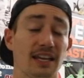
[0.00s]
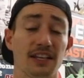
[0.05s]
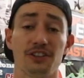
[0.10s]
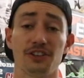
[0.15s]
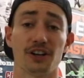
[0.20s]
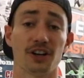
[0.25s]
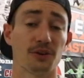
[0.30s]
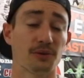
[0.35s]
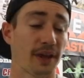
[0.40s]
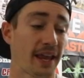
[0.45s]
in
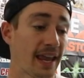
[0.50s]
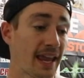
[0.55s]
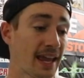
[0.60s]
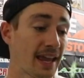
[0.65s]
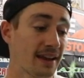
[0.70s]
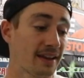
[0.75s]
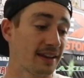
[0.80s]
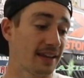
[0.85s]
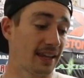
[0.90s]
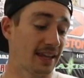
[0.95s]
your own
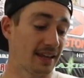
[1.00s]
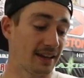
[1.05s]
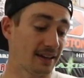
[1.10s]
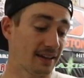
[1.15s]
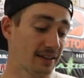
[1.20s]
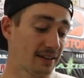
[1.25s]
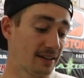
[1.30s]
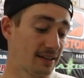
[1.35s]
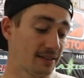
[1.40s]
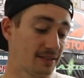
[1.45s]
hand,
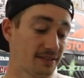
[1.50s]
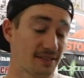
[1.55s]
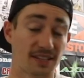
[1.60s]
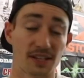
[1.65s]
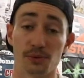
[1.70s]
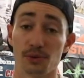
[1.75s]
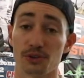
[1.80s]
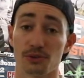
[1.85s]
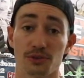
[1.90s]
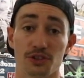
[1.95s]
and
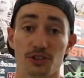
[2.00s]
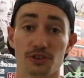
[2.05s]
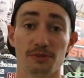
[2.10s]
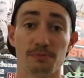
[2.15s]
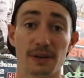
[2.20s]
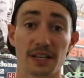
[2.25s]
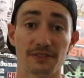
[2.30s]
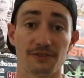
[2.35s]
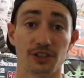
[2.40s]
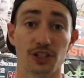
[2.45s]
see which one shoots
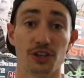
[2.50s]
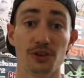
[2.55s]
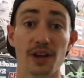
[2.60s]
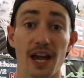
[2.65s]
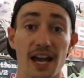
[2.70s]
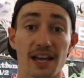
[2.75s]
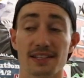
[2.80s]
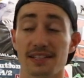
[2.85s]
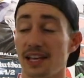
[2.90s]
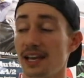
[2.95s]
best for you
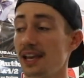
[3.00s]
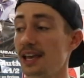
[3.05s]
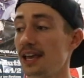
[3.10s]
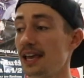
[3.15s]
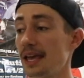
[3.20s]
guys.